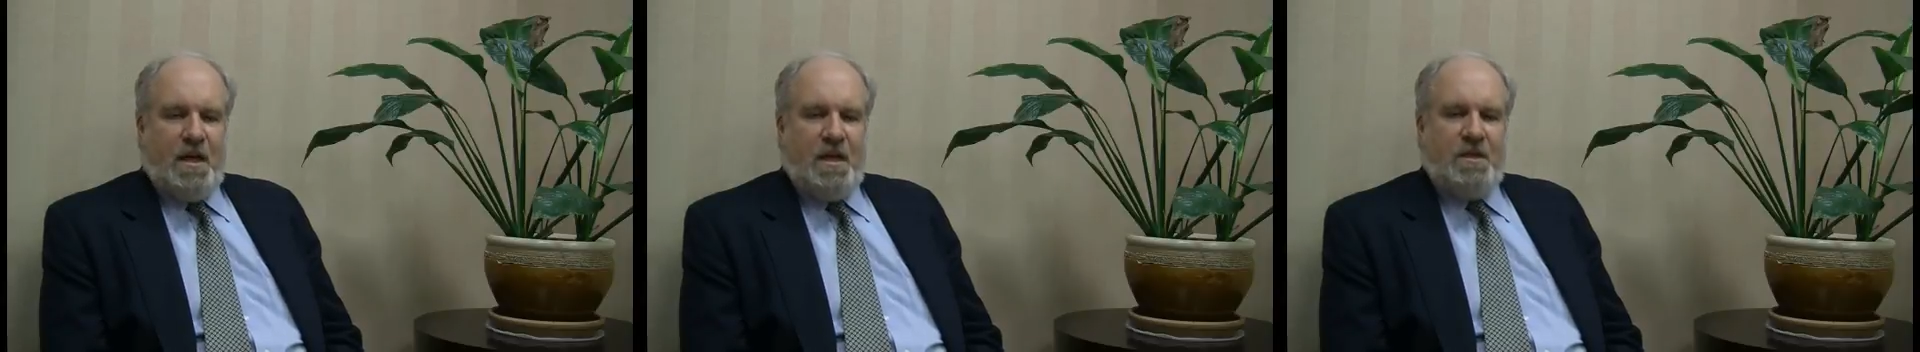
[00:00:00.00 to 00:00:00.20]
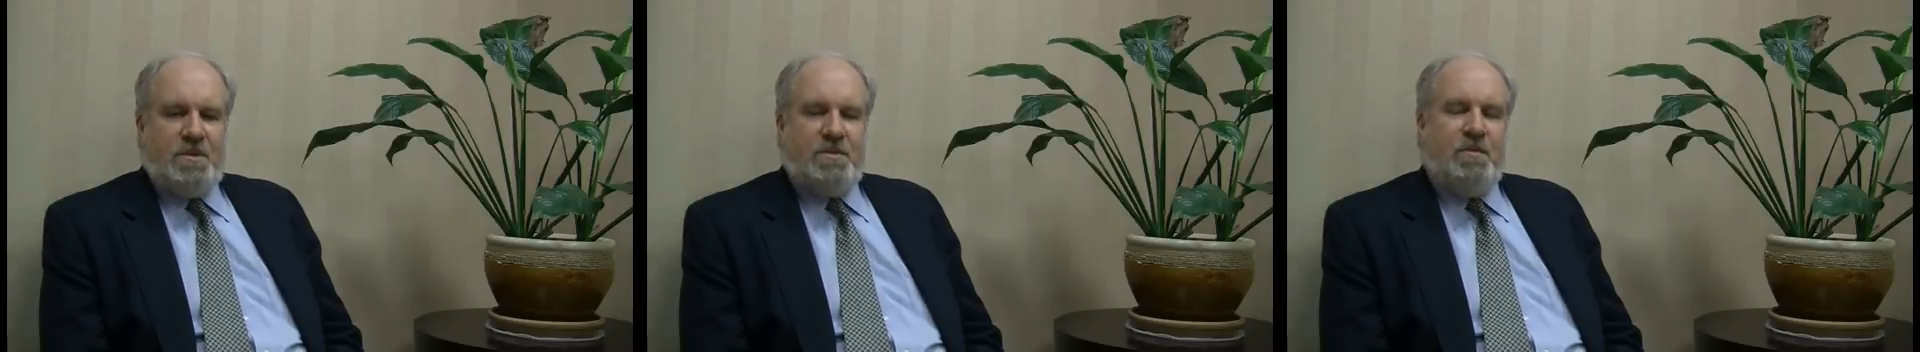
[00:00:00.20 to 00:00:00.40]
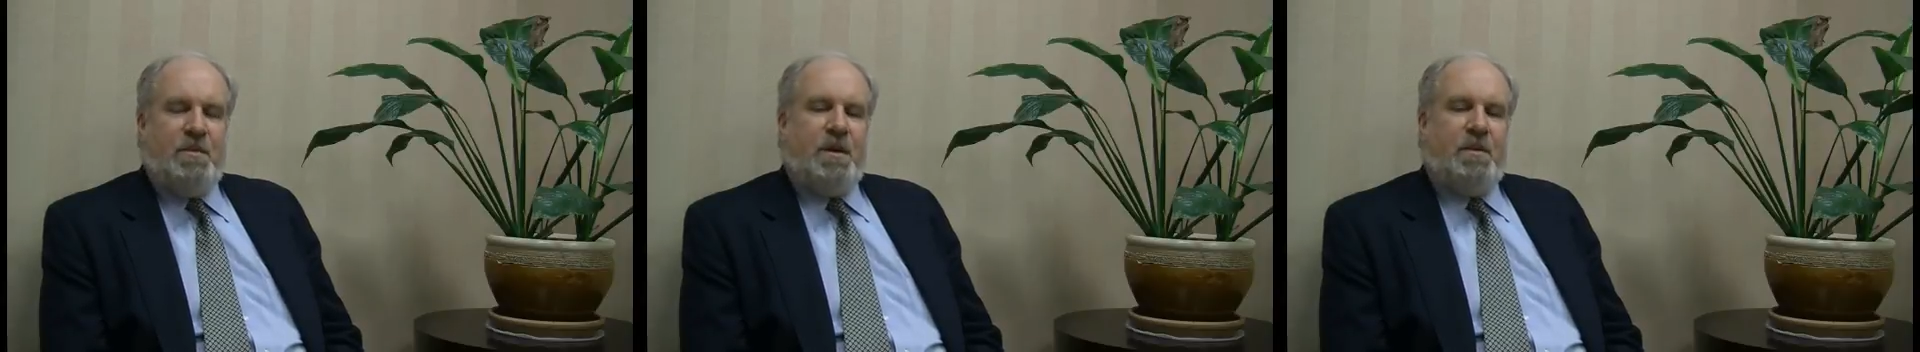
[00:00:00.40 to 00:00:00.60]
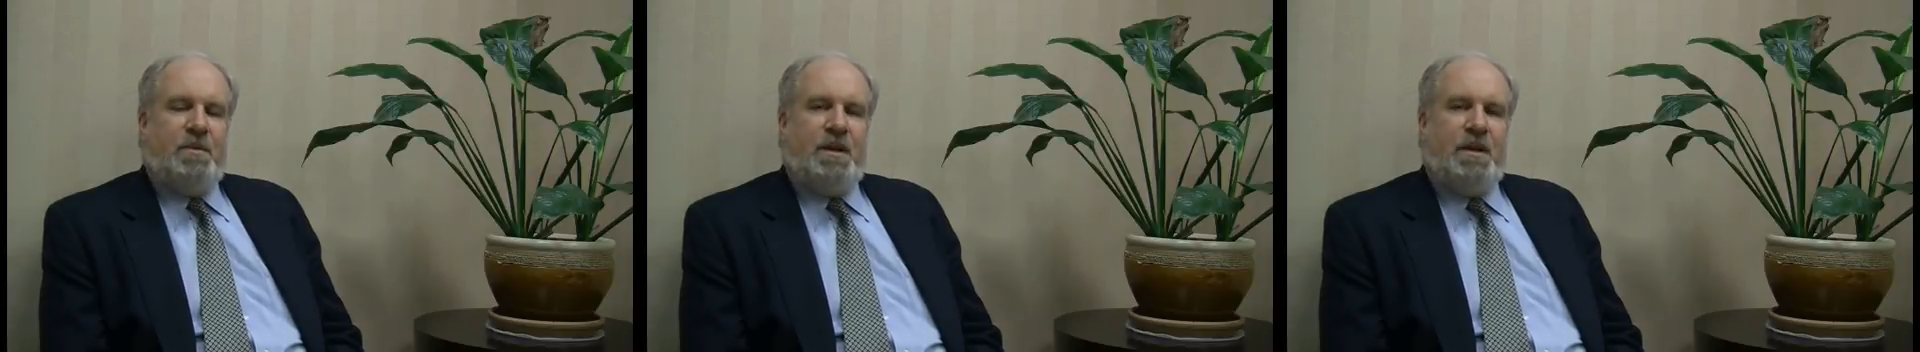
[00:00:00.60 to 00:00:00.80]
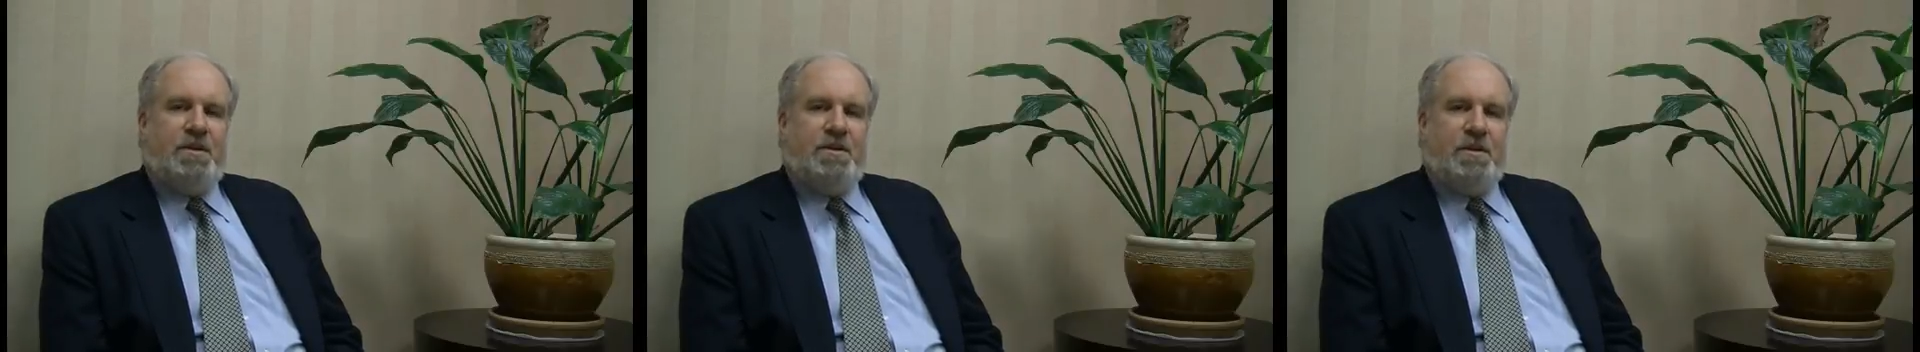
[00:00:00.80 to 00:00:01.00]
is through
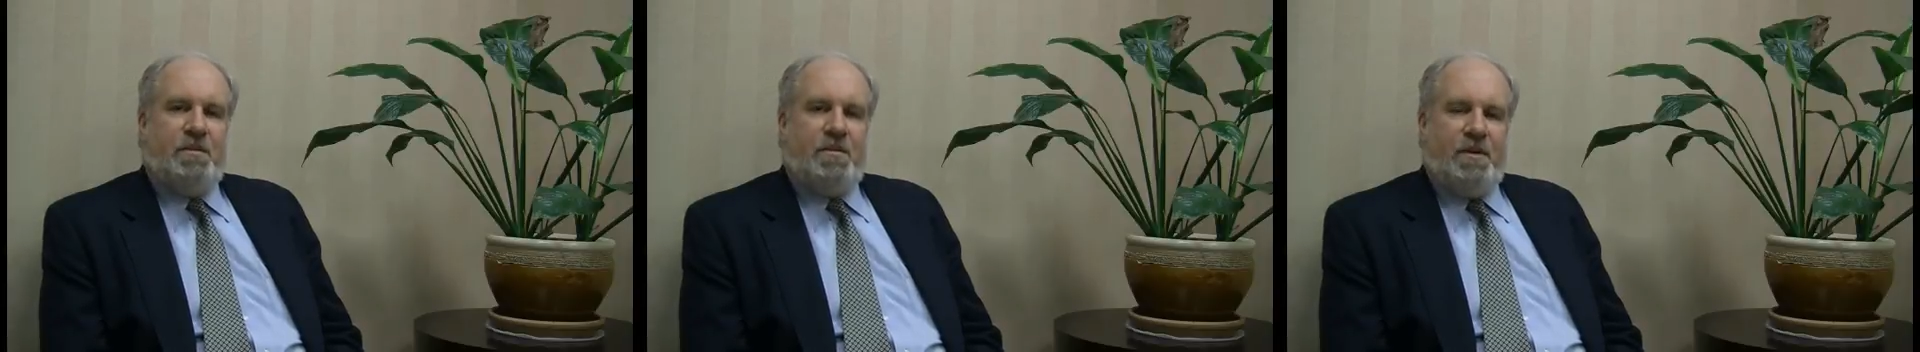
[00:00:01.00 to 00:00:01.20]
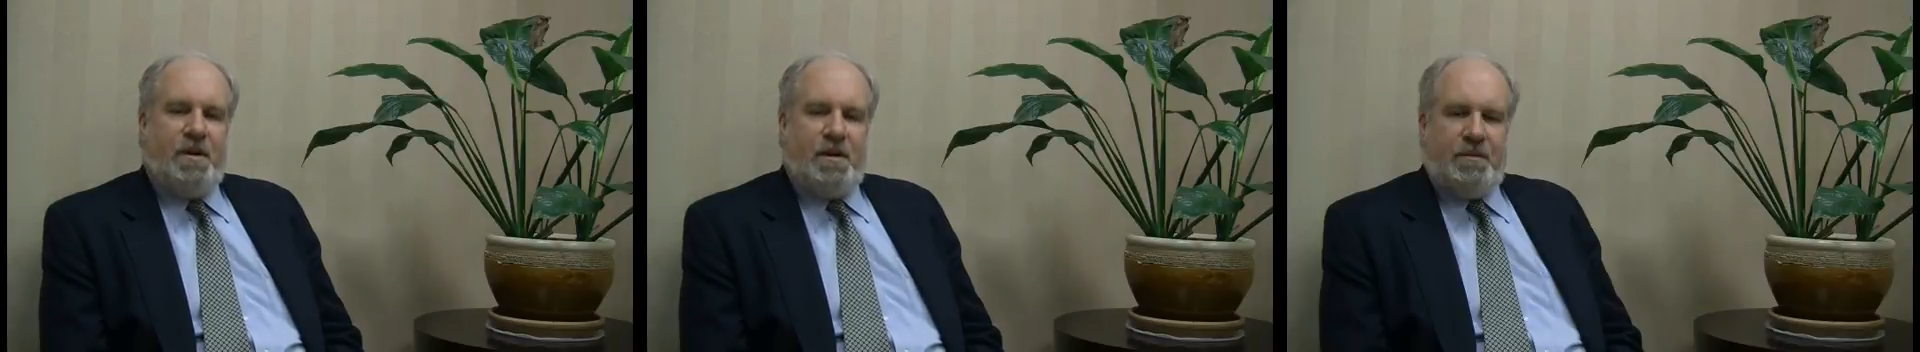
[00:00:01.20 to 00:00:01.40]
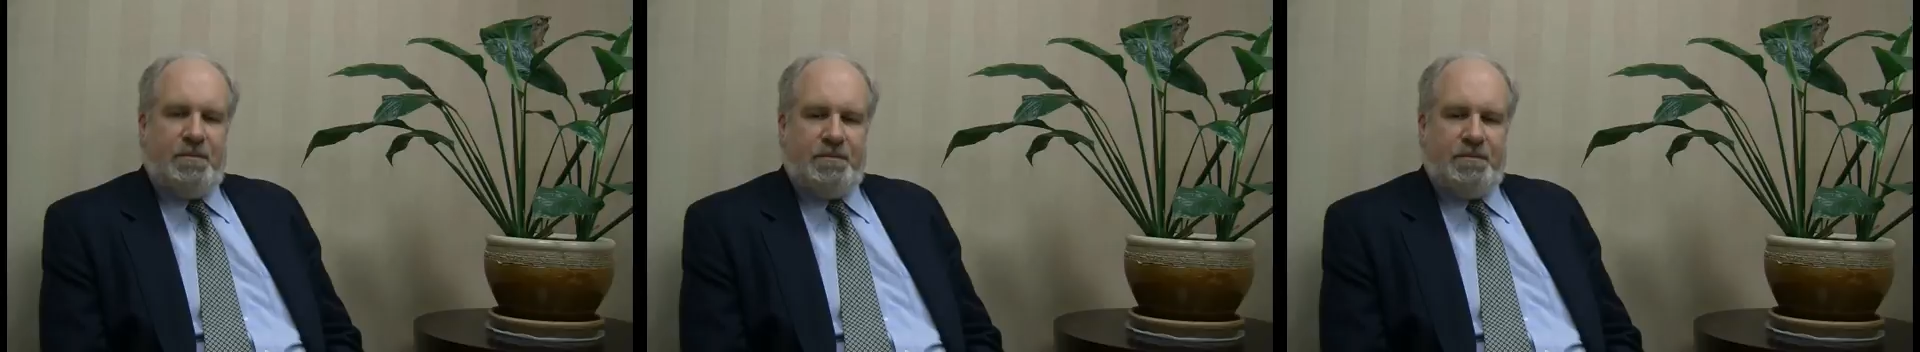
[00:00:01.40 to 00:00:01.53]
meditation and prayer.